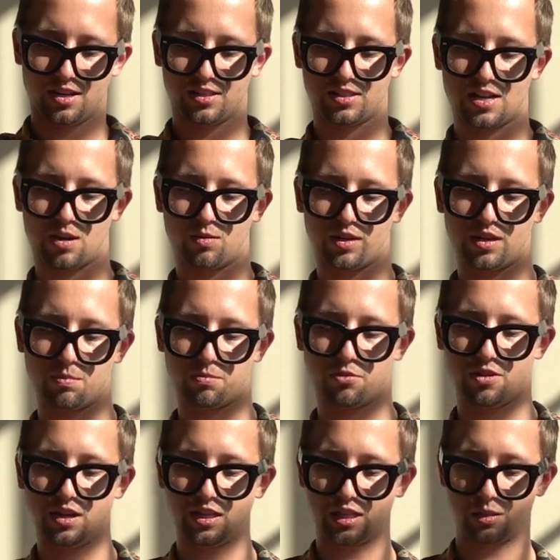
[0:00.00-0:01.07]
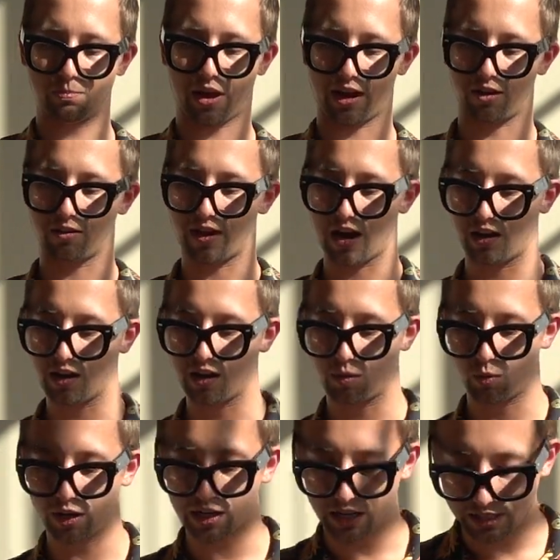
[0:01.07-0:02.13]
So now we're going to bring this back around
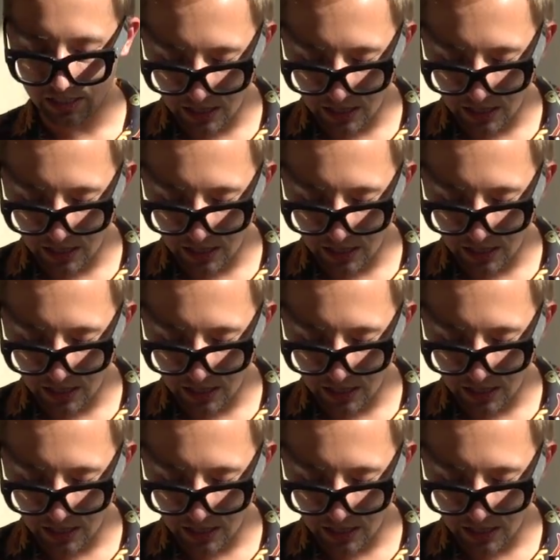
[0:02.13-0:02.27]
and we're going to